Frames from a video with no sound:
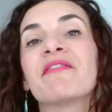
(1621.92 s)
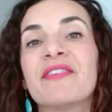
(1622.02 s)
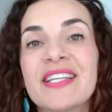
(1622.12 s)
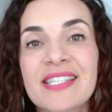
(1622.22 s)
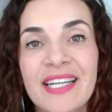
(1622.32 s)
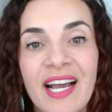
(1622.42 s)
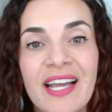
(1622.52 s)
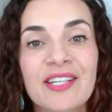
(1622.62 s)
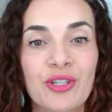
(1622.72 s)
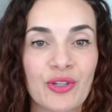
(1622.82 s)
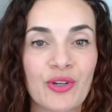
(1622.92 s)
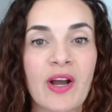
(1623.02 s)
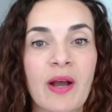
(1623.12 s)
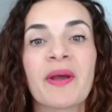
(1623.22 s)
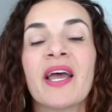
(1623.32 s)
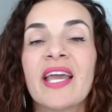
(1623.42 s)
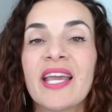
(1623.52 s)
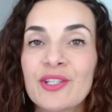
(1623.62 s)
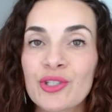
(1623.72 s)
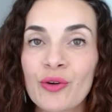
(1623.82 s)
visa guide to Europe.
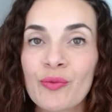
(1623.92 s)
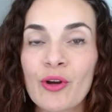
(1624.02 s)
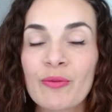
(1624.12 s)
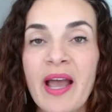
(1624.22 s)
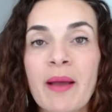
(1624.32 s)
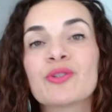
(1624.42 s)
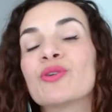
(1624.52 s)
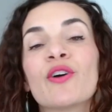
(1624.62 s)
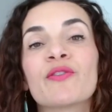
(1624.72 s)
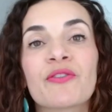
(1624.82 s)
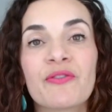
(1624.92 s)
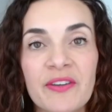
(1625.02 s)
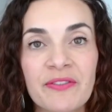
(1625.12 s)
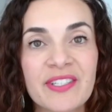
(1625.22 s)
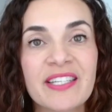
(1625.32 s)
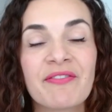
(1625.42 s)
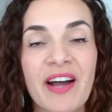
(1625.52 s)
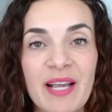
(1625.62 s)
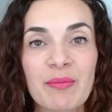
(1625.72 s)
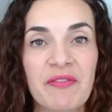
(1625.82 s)
It's your roadmap to over 50
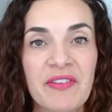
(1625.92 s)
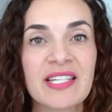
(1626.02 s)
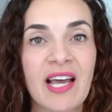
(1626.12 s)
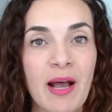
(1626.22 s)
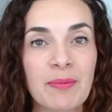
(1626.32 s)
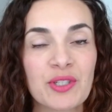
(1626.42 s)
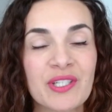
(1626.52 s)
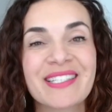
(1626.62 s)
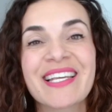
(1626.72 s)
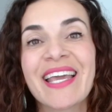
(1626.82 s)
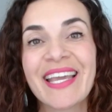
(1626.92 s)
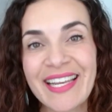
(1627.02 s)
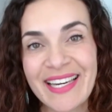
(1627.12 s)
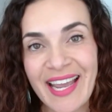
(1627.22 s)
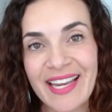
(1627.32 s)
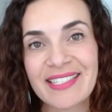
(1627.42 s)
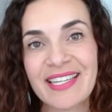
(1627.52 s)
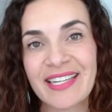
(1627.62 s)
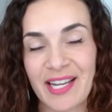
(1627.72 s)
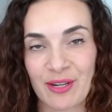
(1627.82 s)
viable visa options in
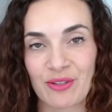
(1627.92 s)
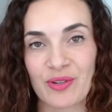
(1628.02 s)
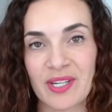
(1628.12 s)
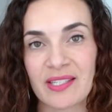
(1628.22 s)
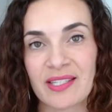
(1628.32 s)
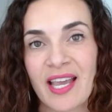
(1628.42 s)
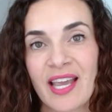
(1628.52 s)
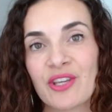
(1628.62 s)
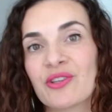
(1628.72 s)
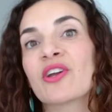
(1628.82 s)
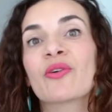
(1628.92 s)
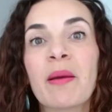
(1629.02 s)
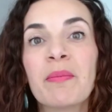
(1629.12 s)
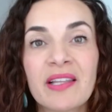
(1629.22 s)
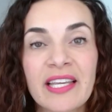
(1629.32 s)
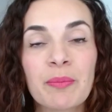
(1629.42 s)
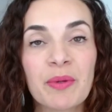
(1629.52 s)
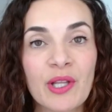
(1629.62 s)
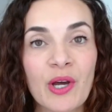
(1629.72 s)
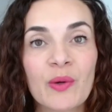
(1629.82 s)
19 countries. You can grab the link
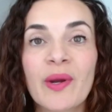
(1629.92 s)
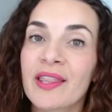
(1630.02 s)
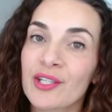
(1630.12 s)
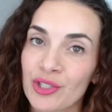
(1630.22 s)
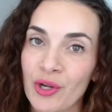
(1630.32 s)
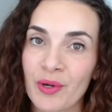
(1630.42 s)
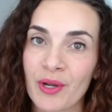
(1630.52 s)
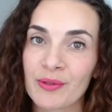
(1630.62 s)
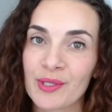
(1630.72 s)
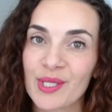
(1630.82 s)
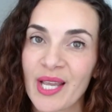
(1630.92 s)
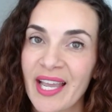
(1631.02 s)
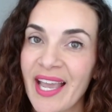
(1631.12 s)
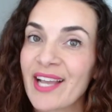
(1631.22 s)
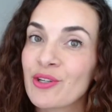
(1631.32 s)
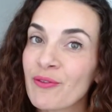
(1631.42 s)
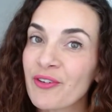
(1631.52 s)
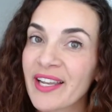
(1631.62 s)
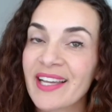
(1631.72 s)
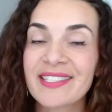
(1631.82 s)
below in the show notes. And don't
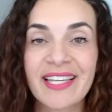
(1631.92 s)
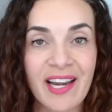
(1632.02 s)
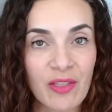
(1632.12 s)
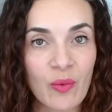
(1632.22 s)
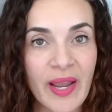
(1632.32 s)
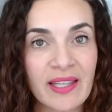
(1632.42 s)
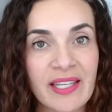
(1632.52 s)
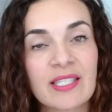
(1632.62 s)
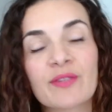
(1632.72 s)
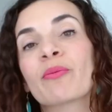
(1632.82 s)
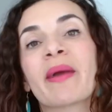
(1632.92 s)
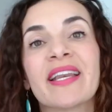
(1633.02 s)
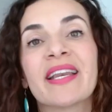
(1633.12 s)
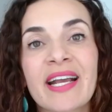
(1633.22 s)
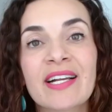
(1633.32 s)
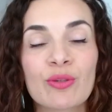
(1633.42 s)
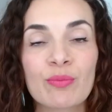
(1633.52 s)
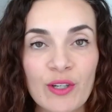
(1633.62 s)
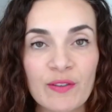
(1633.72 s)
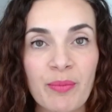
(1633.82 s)
forget to get on the wait list for my next
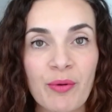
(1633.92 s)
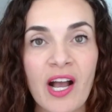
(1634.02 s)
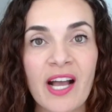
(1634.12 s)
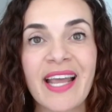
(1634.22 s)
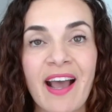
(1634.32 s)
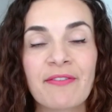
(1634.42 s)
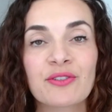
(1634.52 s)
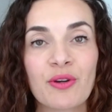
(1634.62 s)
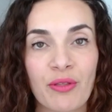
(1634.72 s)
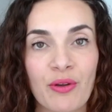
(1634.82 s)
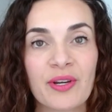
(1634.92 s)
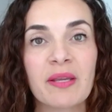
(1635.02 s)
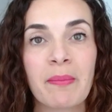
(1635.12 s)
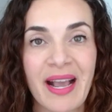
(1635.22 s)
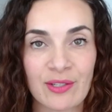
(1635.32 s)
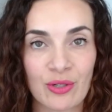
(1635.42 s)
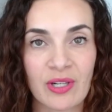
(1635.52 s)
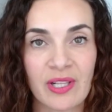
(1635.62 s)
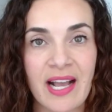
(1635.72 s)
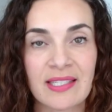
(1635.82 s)
Move Abroad After 30
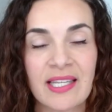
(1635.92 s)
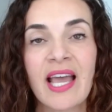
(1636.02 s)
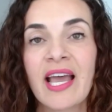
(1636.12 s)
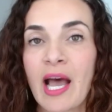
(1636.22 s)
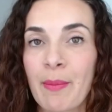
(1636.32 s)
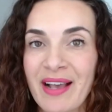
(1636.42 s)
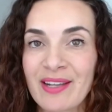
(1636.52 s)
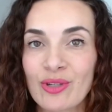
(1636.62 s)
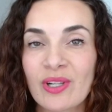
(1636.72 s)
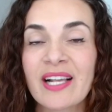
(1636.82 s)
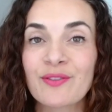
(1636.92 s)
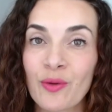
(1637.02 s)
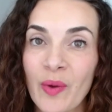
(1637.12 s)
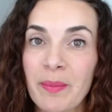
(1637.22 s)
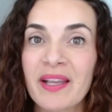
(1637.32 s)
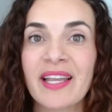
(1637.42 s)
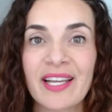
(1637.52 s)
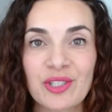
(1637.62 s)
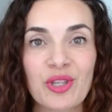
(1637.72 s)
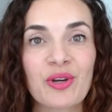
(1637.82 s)
Masterclass, a masterclass for women
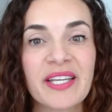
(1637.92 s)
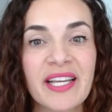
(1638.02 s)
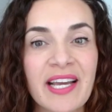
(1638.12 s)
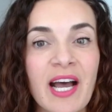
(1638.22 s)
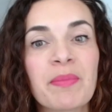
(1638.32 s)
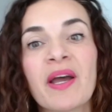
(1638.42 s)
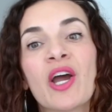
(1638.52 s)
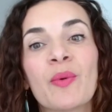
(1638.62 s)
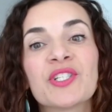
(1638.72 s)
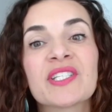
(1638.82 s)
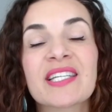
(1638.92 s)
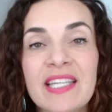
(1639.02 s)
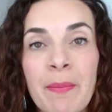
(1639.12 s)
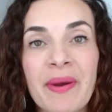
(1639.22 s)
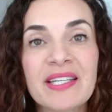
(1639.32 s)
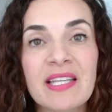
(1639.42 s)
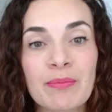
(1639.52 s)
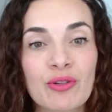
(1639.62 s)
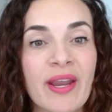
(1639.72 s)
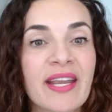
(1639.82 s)
age 30 and up, which is a step-by-step
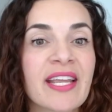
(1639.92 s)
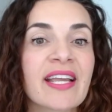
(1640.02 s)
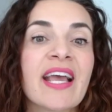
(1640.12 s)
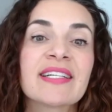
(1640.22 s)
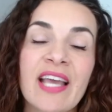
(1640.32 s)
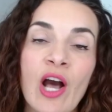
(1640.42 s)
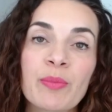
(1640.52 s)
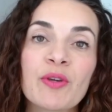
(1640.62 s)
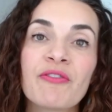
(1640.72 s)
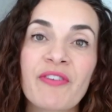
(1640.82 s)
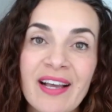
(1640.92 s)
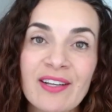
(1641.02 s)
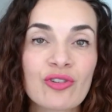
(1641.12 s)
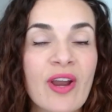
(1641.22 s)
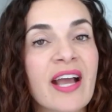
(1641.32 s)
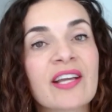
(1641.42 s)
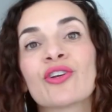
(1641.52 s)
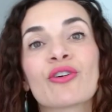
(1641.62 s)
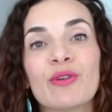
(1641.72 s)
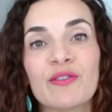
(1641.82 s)
training to help you fast track
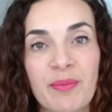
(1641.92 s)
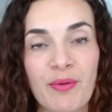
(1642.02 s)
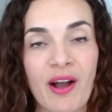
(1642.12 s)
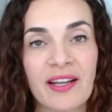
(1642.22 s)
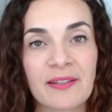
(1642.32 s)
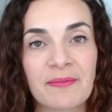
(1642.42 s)
your move abroad.